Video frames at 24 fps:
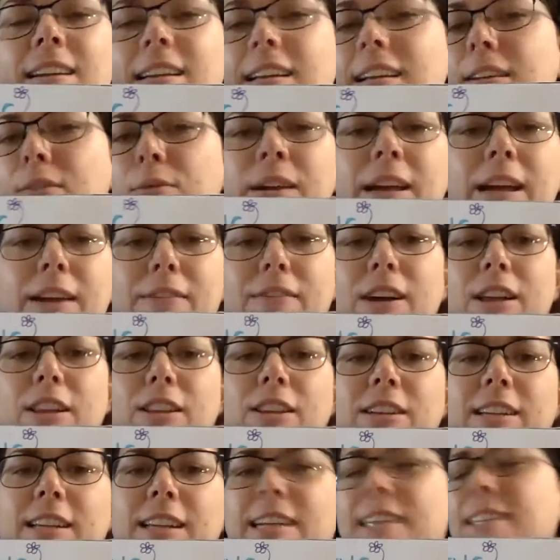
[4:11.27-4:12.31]
And we have
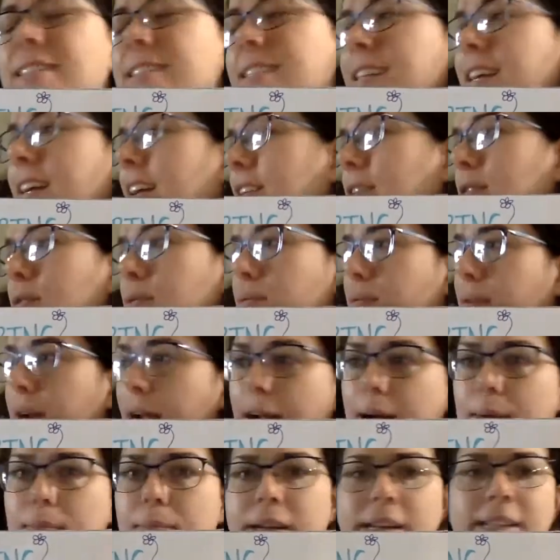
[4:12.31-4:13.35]
other things like
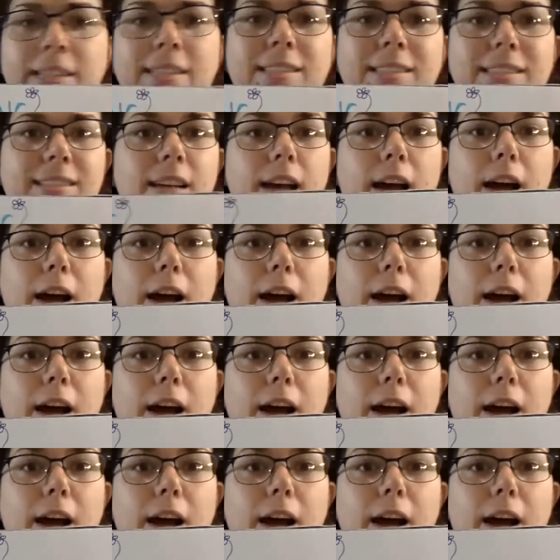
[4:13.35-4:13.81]
rabbits.